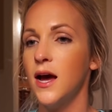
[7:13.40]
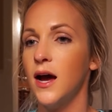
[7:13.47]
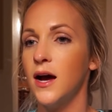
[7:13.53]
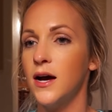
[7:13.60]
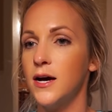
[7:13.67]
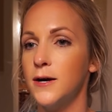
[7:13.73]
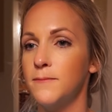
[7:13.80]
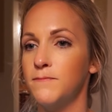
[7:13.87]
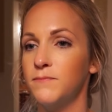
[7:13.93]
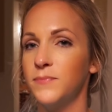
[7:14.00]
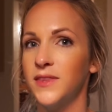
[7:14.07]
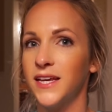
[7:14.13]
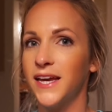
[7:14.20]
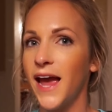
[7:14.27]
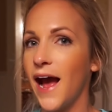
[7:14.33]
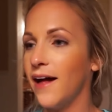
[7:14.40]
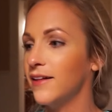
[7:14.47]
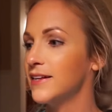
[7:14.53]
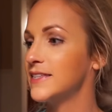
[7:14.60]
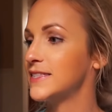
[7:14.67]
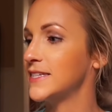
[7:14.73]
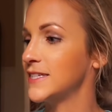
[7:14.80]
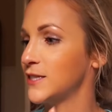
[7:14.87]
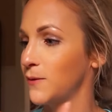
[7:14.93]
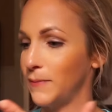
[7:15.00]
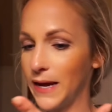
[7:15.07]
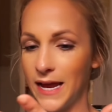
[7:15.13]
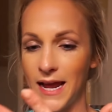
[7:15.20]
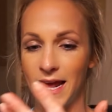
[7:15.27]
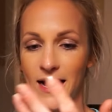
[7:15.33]
The calluses on
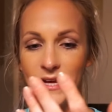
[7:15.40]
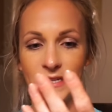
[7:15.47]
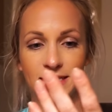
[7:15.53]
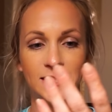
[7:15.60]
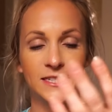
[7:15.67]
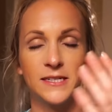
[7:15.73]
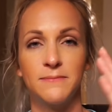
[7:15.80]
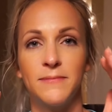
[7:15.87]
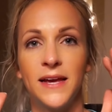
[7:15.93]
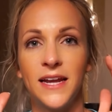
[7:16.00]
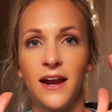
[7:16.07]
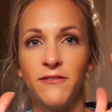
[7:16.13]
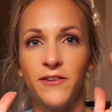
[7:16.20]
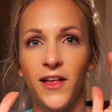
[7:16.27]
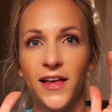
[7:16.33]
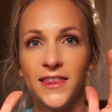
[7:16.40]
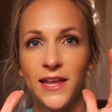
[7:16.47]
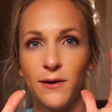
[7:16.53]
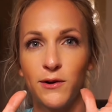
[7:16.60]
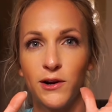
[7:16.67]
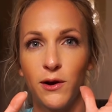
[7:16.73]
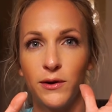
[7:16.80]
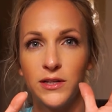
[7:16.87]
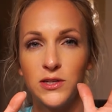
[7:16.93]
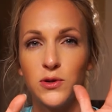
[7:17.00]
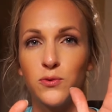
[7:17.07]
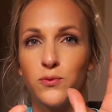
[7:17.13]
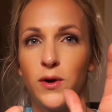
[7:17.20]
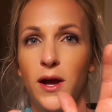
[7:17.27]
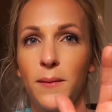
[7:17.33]
my hands, man, I felt like they were going
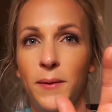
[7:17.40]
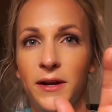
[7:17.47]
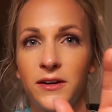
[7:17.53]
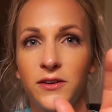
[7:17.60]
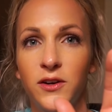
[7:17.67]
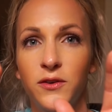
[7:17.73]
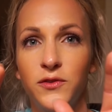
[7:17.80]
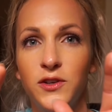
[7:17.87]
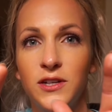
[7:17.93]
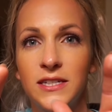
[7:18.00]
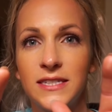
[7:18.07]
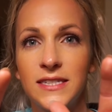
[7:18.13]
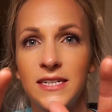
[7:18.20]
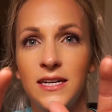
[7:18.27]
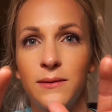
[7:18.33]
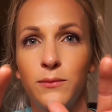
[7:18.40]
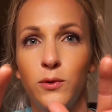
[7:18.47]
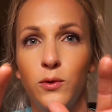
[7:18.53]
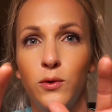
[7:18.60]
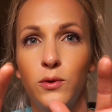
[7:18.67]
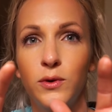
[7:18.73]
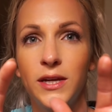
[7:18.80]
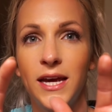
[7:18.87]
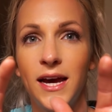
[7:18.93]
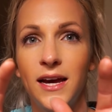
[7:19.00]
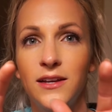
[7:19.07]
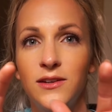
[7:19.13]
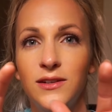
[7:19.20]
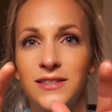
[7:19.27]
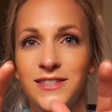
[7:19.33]
to rip. I don't know if you can see them. Oh
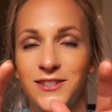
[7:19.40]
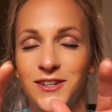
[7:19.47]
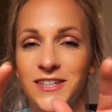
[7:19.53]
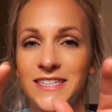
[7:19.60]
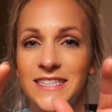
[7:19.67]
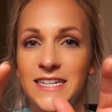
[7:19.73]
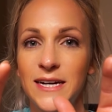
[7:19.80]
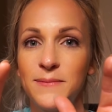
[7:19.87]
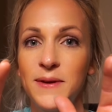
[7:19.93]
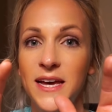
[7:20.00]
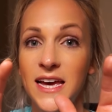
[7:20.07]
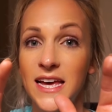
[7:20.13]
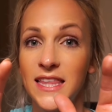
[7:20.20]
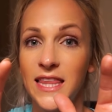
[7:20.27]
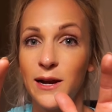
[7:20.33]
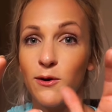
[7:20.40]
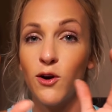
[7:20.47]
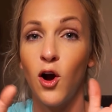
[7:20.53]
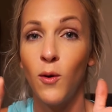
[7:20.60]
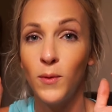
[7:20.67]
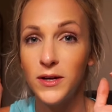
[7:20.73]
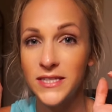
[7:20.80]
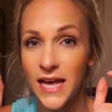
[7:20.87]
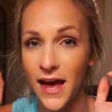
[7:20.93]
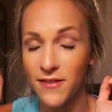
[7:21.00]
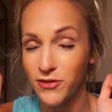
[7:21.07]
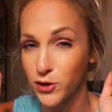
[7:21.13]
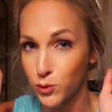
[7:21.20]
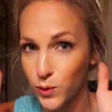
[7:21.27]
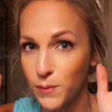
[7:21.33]
yeah, you can start to see them. They were almost
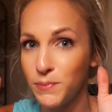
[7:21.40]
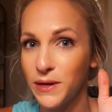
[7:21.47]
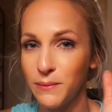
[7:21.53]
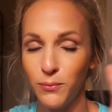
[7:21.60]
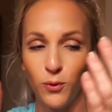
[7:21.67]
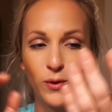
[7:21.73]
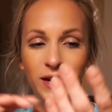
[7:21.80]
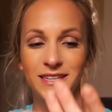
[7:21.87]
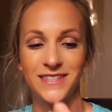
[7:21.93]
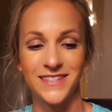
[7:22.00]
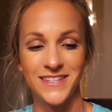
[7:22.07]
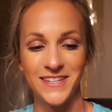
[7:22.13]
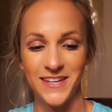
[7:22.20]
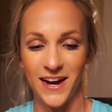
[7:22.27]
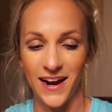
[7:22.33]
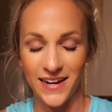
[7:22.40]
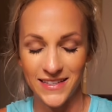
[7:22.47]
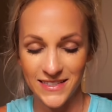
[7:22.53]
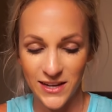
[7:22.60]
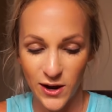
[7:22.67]
at the ripping point tonight.